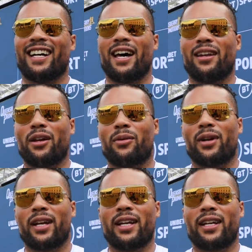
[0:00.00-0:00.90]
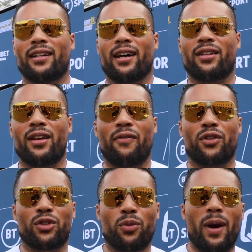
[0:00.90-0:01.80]
and like you want to hear like you have
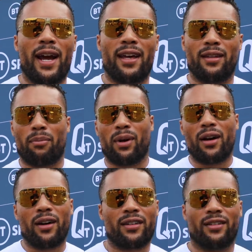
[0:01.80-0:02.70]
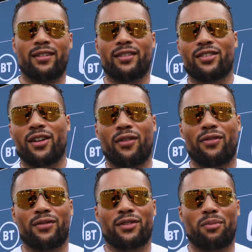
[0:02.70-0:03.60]
the sweat and the blood and
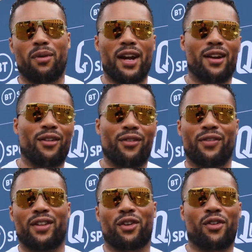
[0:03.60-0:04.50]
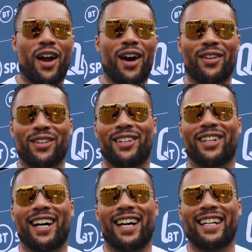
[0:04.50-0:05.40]
stuff spraying off in the crowd and
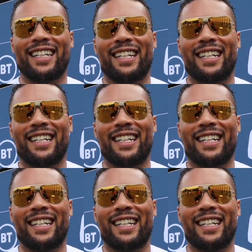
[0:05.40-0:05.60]
like